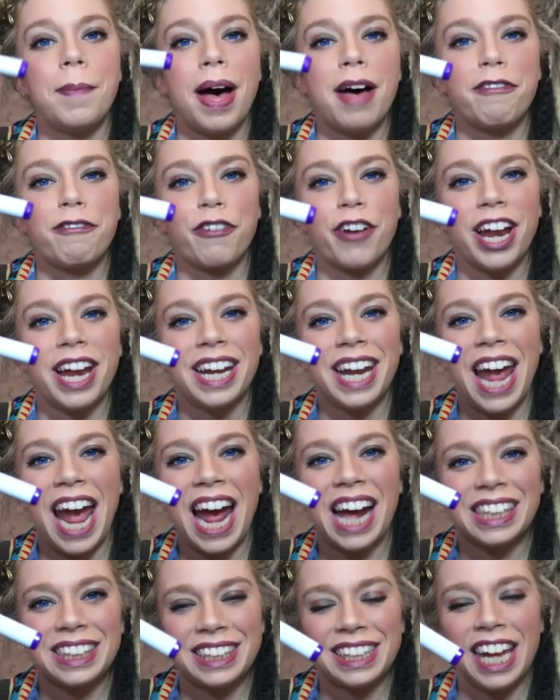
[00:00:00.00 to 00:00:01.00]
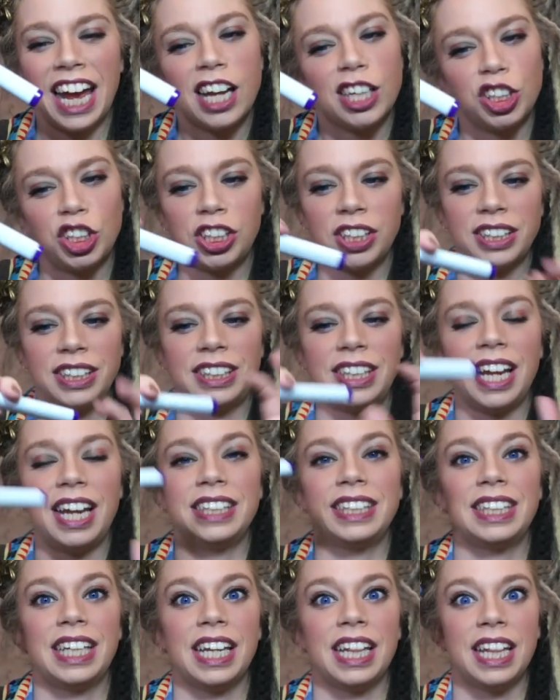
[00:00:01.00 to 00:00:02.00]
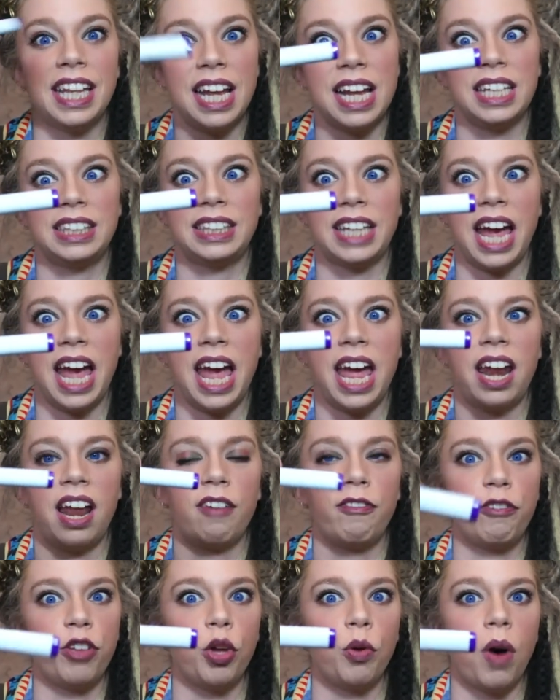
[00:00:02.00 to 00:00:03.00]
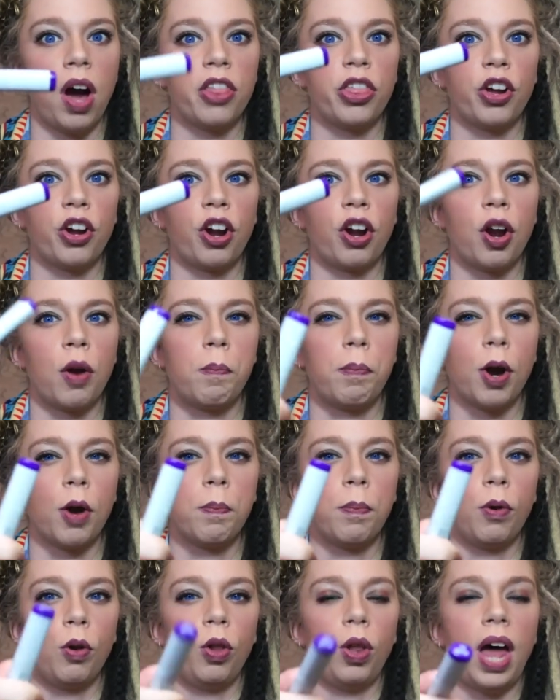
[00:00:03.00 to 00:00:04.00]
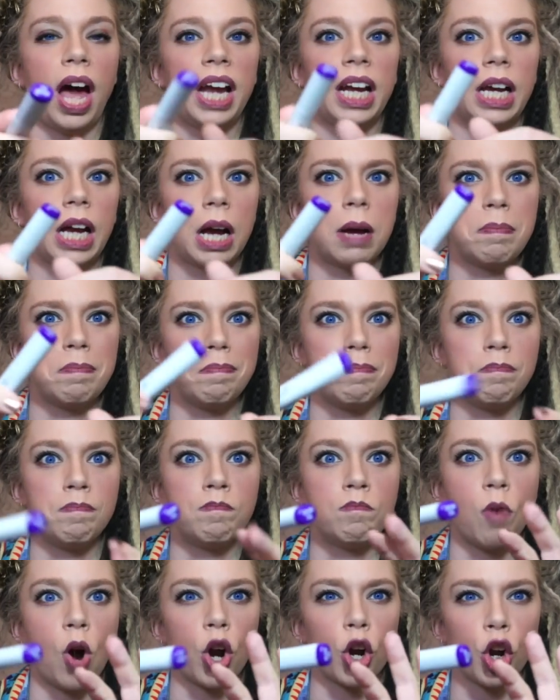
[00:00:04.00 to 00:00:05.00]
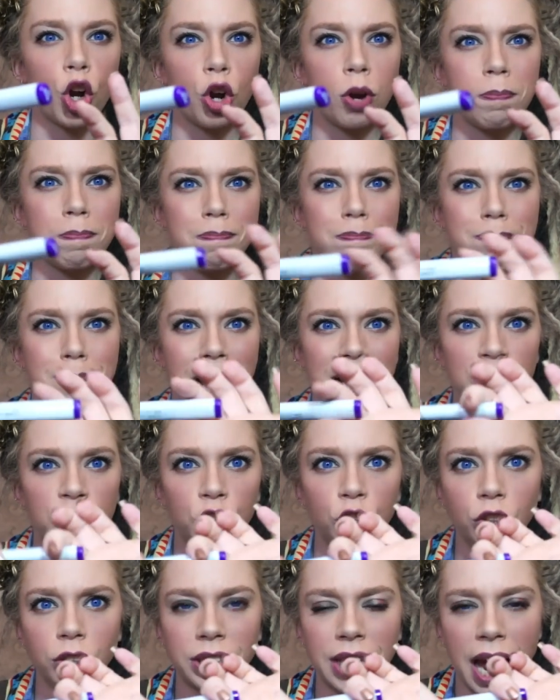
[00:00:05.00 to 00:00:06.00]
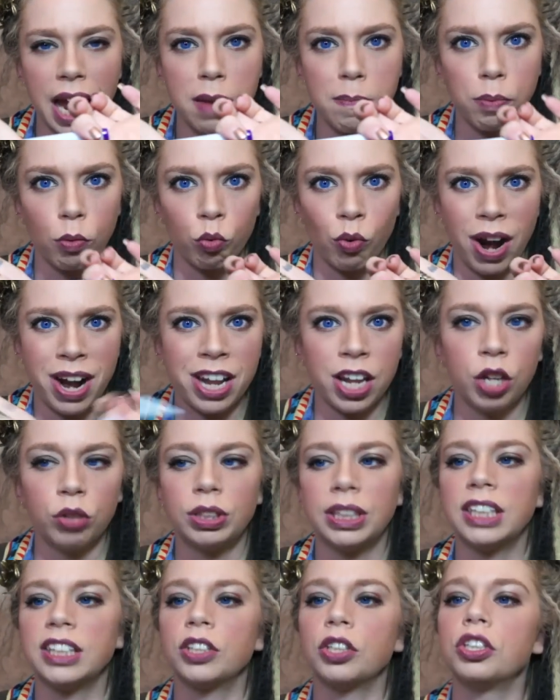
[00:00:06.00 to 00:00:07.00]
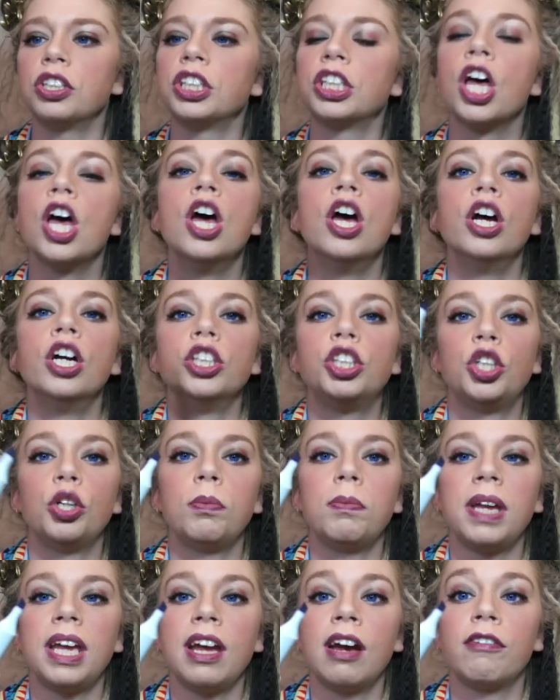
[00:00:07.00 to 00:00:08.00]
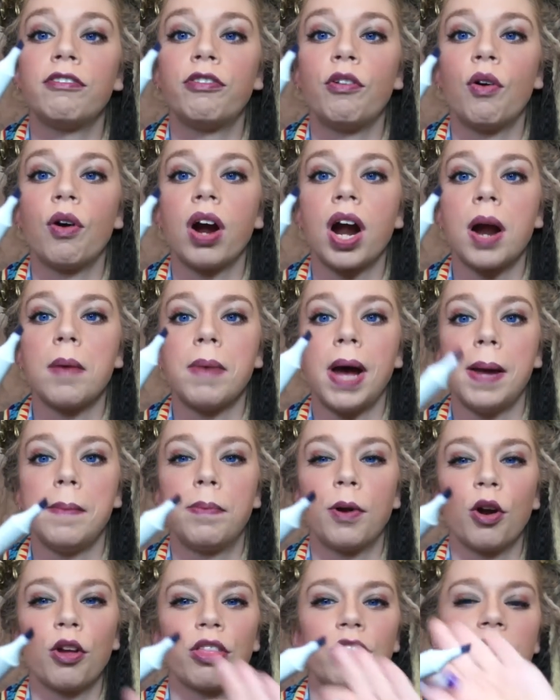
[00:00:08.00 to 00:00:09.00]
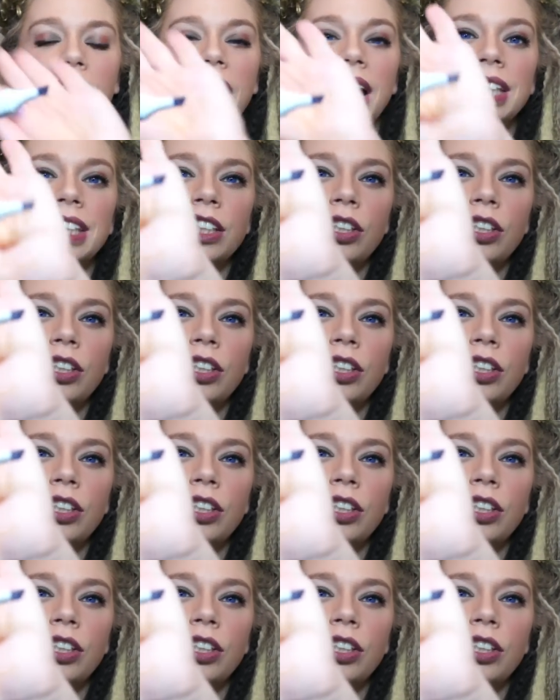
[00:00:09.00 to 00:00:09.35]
My friend Cat Sketch sent this and a few other purple like marker magical type writing utensils to me for my birthday.